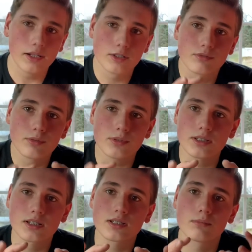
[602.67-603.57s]
its root
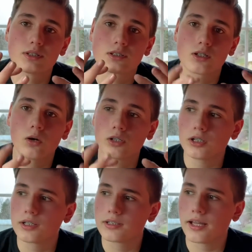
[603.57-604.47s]
system is so
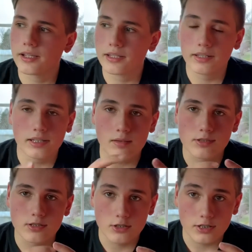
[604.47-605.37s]
good that it keeps
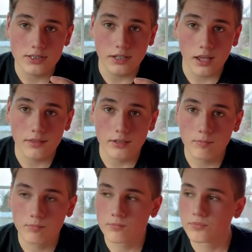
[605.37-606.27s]
the dirt together.
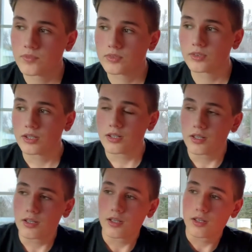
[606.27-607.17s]

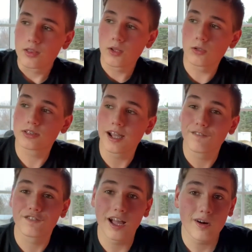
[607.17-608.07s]
Those have
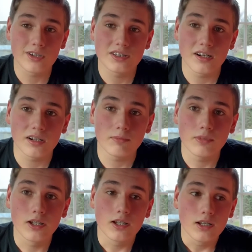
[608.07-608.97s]
flowers on them,
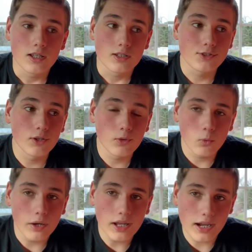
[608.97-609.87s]
so the
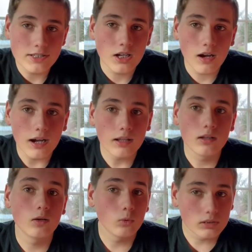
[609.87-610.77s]
way I taught
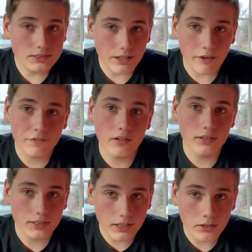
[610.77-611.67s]
will
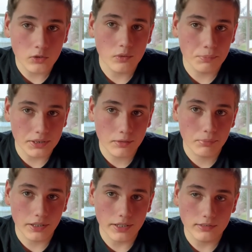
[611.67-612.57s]
definitely get you a peanut
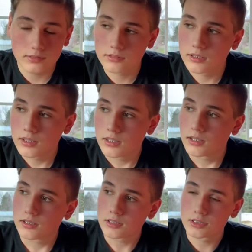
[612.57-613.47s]
plant,
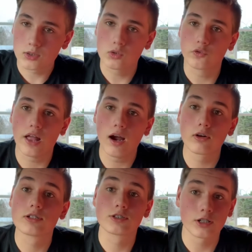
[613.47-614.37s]
because those
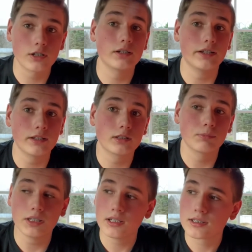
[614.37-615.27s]
flowers turn into
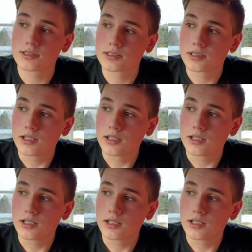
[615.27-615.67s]
peanuts.